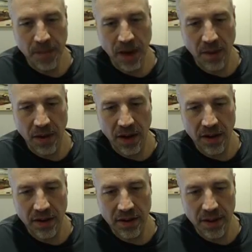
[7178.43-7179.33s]
I'm
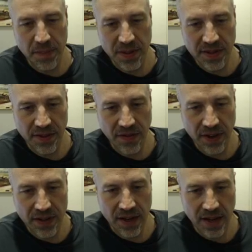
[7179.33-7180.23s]
on the
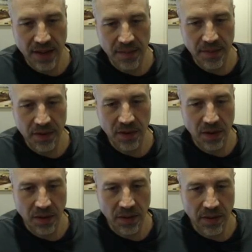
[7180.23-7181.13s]
Pacific time,
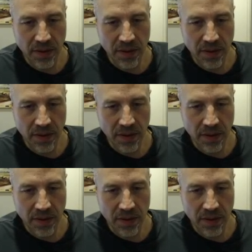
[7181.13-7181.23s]
so